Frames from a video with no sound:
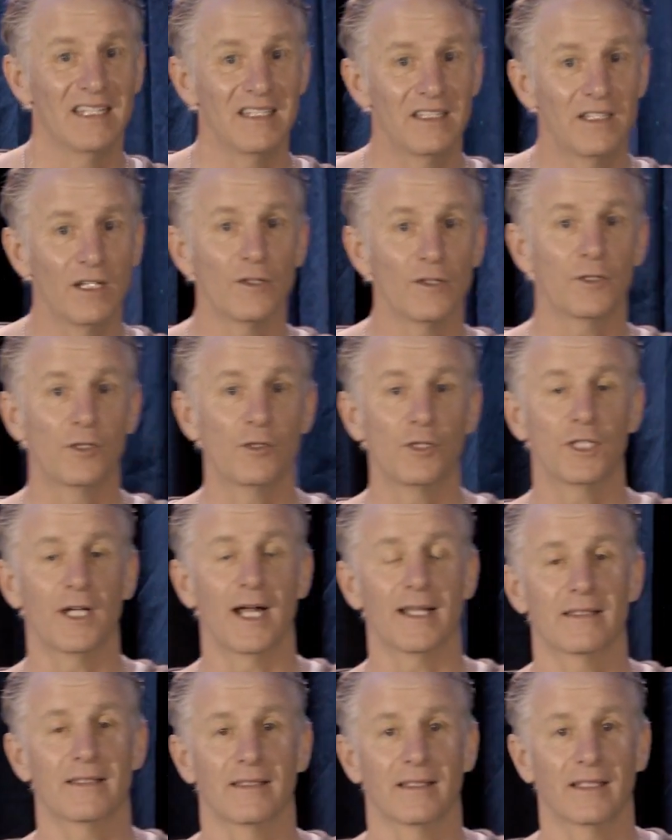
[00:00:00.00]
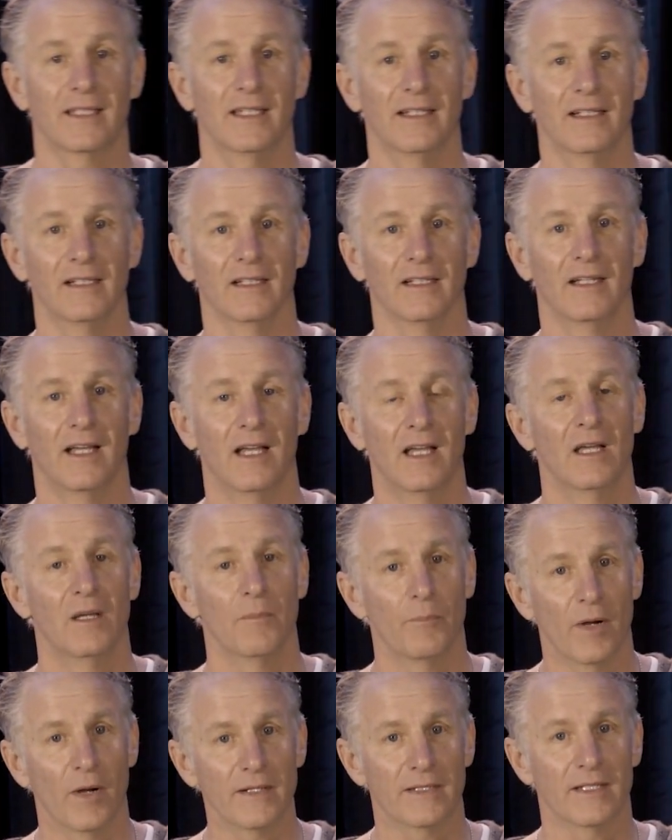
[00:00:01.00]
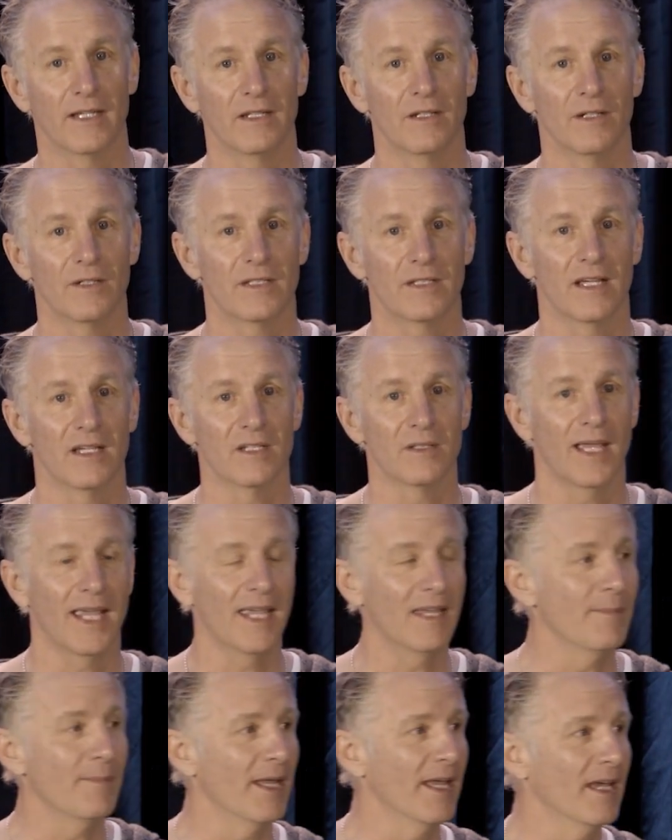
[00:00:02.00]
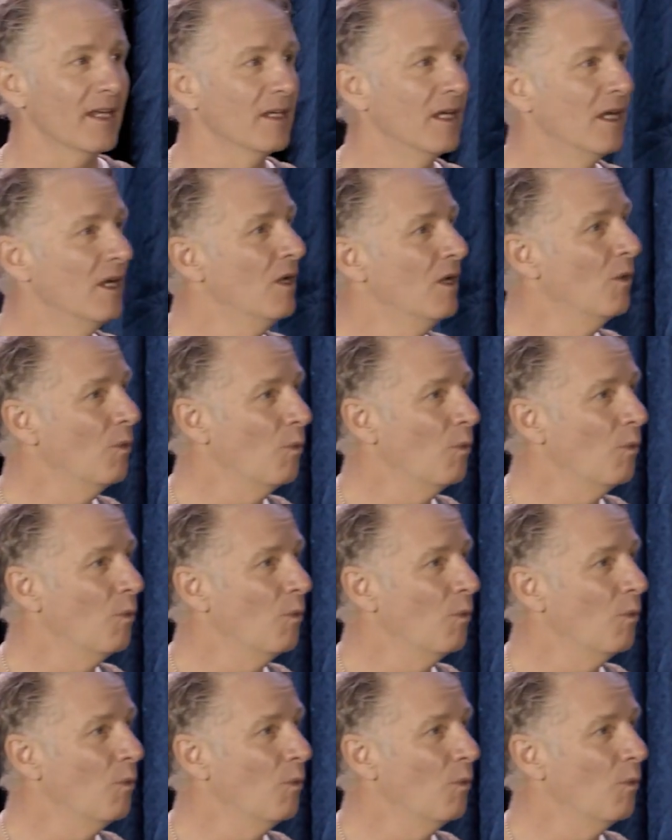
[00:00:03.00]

Still 2 shots of tequila. Bartender says, hey, man,